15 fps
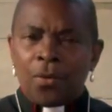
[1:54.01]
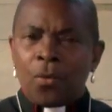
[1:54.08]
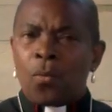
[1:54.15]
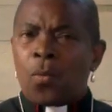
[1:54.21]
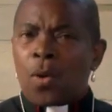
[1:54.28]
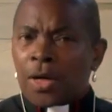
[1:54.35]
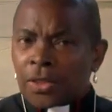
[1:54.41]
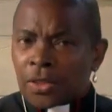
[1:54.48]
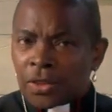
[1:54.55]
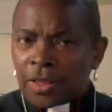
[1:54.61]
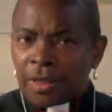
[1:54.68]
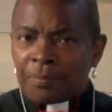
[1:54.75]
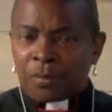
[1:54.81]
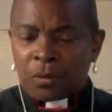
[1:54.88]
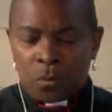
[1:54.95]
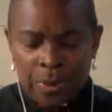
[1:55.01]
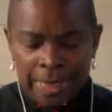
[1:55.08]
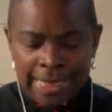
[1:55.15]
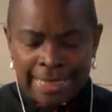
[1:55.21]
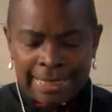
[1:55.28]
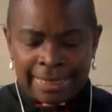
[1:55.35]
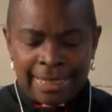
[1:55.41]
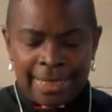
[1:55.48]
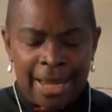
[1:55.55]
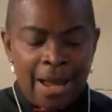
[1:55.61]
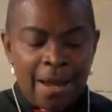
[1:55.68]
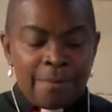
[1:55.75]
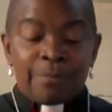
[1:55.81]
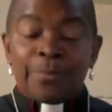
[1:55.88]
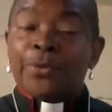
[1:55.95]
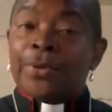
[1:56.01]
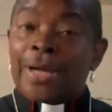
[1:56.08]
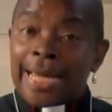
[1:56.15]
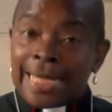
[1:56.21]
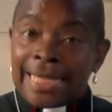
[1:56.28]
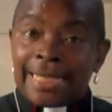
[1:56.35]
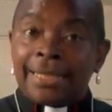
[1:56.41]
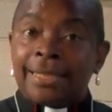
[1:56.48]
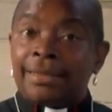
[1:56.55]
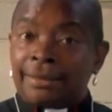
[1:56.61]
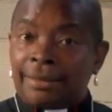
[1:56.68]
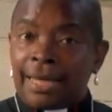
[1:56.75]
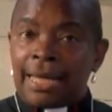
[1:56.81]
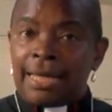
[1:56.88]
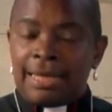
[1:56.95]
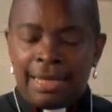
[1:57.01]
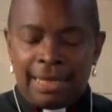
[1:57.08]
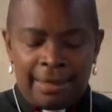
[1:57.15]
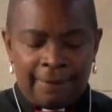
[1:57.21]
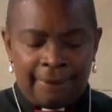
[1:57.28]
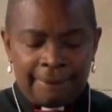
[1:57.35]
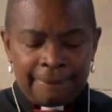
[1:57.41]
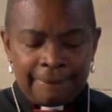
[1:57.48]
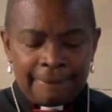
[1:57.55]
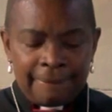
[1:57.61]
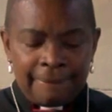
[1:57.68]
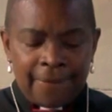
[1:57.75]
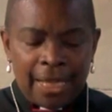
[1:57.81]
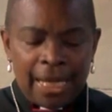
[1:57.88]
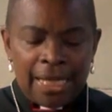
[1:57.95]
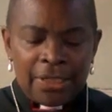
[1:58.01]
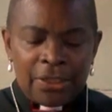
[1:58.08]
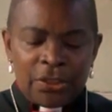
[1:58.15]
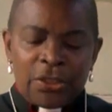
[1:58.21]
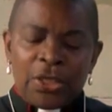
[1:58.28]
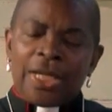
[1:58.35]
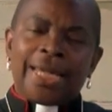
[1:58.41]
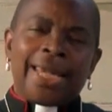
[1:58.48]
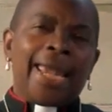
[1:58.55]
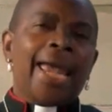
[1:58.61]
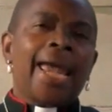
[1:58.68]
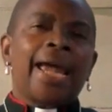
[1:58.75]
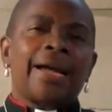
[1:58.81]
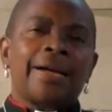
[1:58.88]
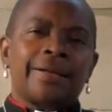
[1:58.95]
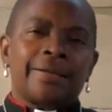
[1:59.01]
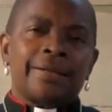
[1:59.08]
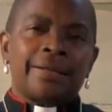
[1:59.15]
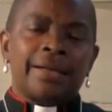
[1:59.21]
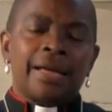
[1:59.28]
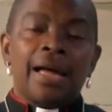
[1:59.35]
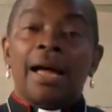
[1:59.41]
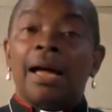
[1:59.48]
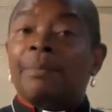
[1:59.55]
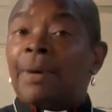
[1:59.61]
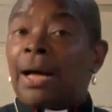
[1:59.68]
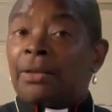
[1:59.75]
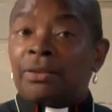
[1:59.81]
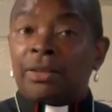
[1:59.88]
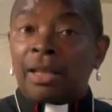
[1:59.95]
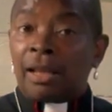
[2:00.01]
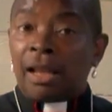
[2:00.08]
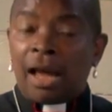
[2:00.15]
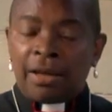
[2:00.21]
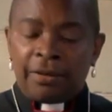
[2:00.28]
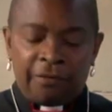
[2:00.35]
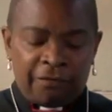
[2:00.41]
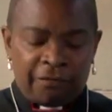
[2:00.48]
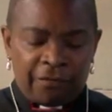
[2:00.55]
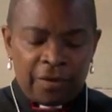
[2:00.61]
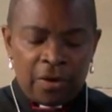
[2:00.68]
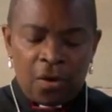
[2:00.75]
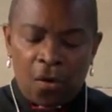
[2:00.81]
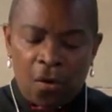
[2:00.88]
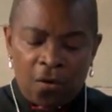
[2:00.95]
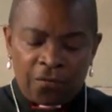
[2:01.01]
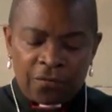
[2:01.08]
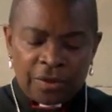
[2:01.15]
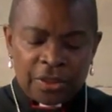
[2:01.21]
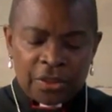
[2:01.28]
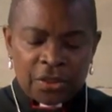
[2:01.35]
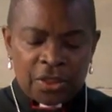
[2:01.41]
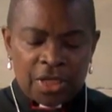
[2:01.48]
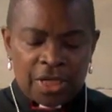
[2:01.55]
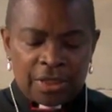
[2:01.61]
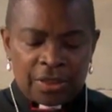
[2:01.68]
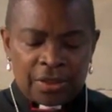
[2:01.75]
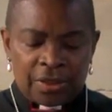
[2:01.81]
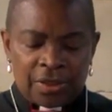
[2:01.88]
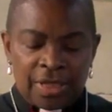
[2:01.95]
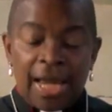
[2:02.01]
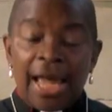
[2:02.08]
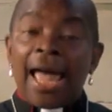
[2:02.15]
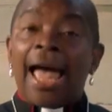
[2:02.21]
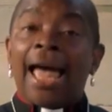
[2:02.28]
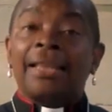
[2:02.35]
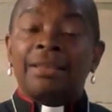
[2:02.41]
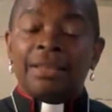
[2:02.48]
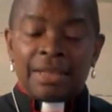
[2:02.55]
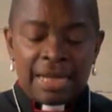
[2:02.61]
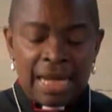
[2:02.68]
worshipped weekly, prayed daily. She cared about the life of the church and the